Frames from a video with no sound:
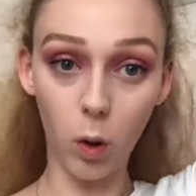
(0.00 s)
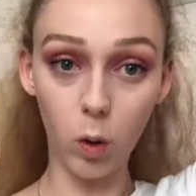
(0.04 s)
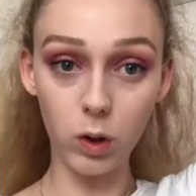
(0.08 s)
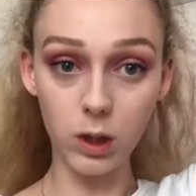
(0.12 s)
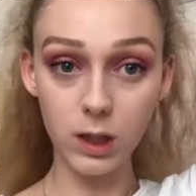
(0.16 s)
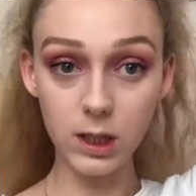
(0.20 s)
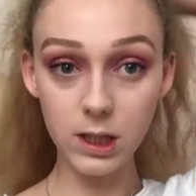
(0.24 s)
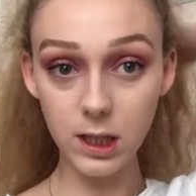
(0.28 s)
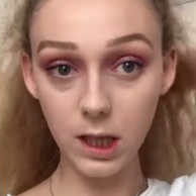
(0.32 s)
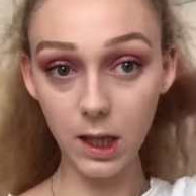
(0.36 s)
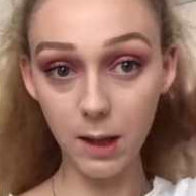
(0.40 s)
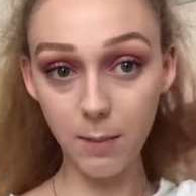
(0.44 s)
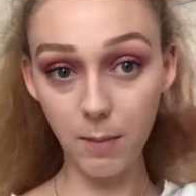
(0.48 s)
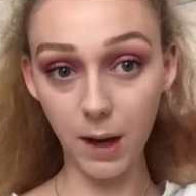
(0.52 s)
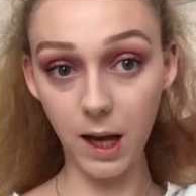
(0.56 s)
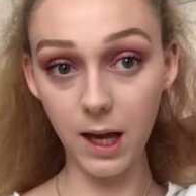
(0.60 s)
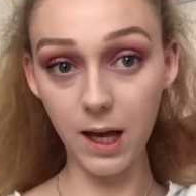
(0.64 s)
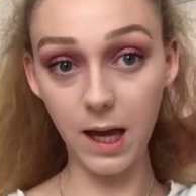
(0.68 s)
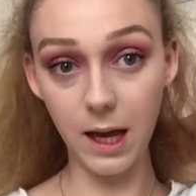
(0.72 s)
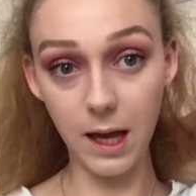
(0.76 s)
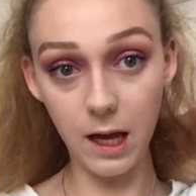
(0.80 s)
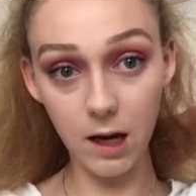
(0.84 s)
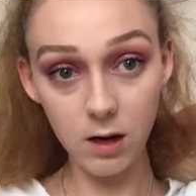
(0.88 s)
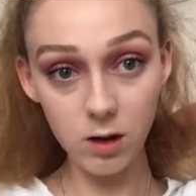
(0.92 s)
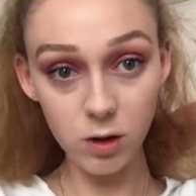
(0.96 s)
Honestly, my
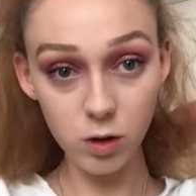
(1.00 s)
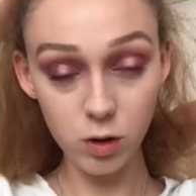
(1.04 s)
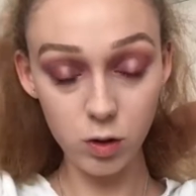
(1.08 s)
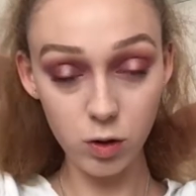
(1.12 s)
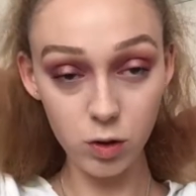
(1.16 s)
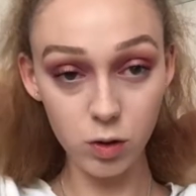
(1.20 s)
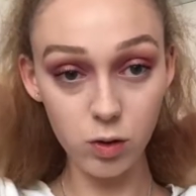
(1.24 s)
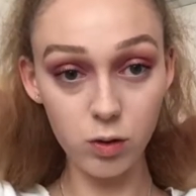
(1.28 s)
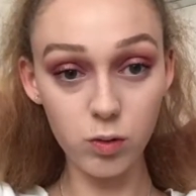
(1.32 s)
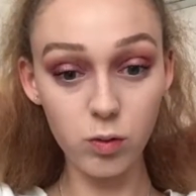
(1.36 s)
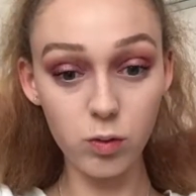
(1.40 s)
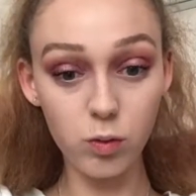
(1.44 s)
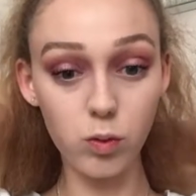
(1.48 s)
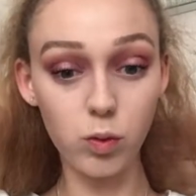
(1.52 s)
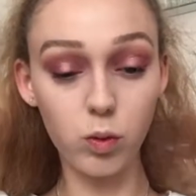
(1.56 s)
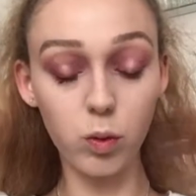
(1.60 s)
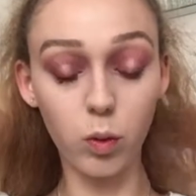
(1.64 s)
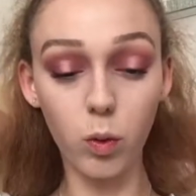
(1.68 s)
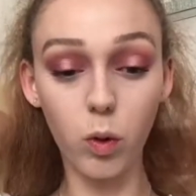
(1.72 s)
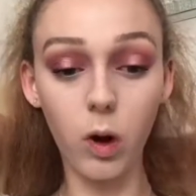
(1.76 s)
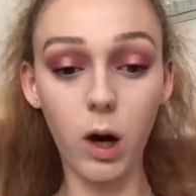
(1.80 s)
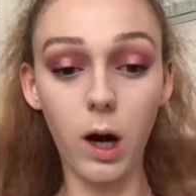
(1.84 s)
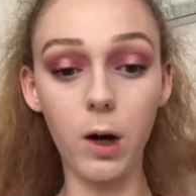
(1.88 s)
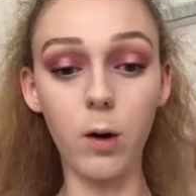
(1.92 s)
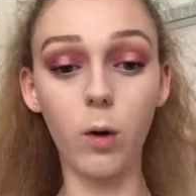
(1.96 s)
hair is just
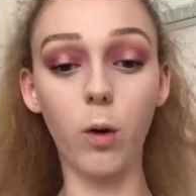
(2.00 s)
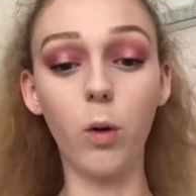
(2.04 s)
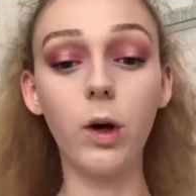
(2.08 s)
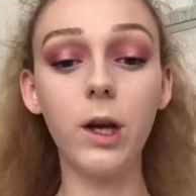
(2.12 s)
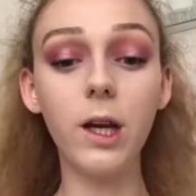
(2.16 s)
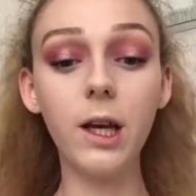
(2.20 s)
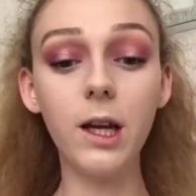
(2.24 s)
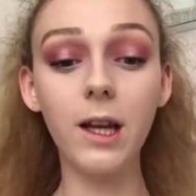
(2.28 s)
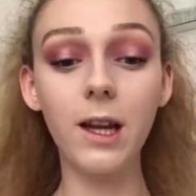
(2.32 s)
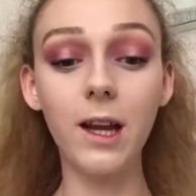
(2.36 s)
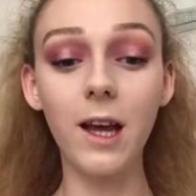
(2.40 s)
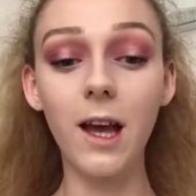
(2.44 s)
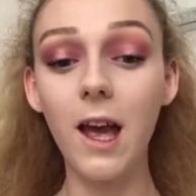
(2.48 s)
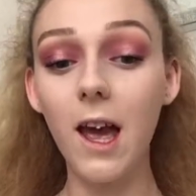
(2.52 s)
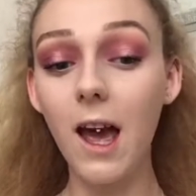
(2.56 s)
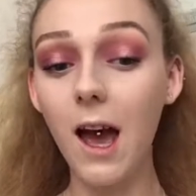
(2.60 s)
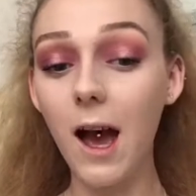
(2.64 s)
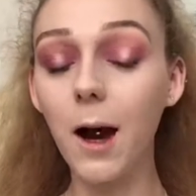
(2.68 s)
so annoying.